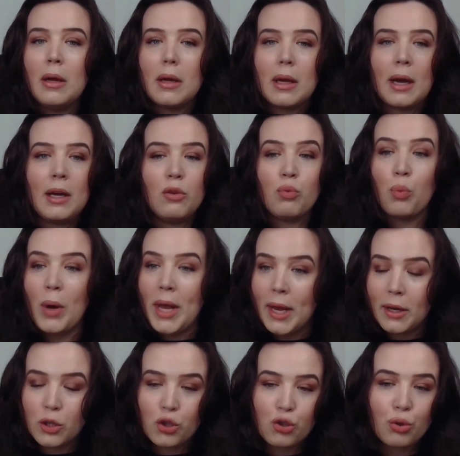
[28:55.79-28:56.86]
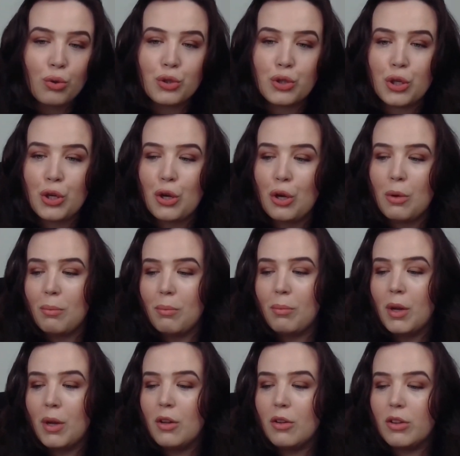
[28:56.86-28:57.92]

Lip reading: kind of win, a short-term